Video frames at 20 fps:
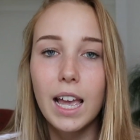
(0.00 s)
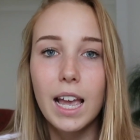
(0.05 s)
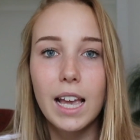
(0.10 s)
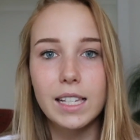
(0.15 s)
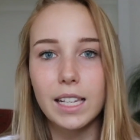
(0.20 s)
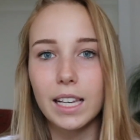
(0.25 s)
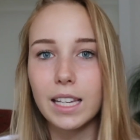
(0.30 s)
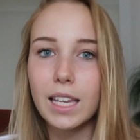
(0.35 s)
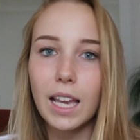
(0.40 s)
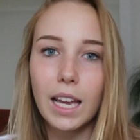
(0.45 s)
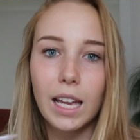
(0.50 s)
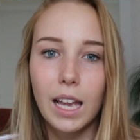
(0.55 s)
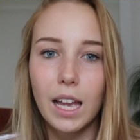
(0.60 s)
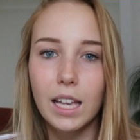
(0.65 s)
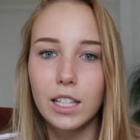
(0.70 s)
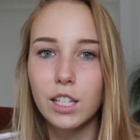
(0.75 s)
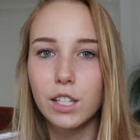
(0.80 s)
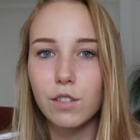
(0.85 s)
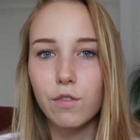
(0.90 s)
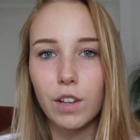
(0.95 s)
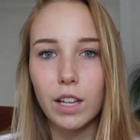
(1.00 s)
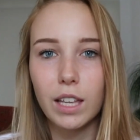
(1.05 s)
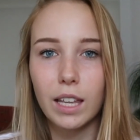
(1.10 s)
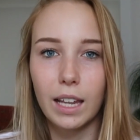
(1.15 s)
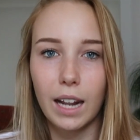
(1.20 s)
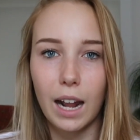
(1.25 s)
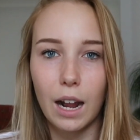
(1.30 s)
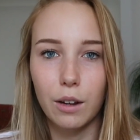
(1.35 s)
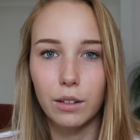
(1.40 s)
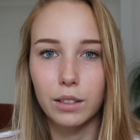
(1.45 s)
He's like, yeah, just figure
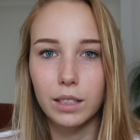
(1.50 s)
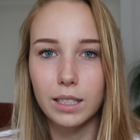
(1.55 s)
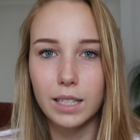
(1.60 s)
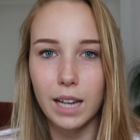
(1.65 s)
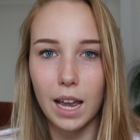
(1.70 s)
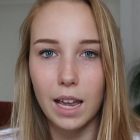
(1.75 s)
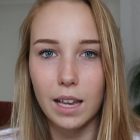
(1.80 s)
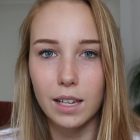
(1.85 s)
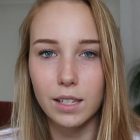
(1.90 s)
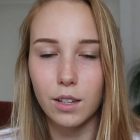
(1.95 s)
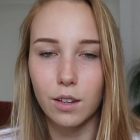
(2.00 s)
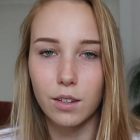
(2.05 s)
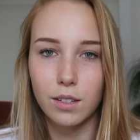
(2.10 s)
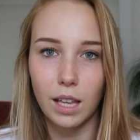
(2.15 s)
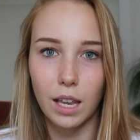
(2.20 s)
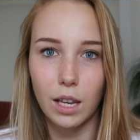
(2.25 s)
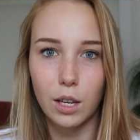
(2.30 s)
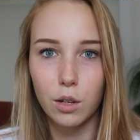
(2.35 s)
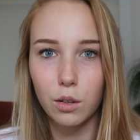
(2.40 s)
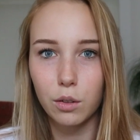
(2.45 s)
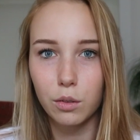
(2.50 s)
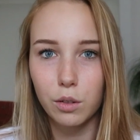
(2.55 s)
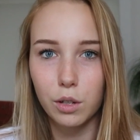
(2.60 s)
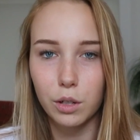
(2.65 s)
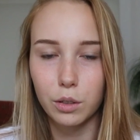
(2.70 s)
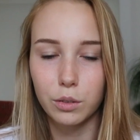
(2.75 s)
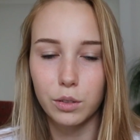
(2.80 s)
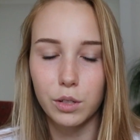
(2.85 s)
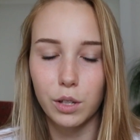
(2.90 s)
that out on the day. So I was like, cool.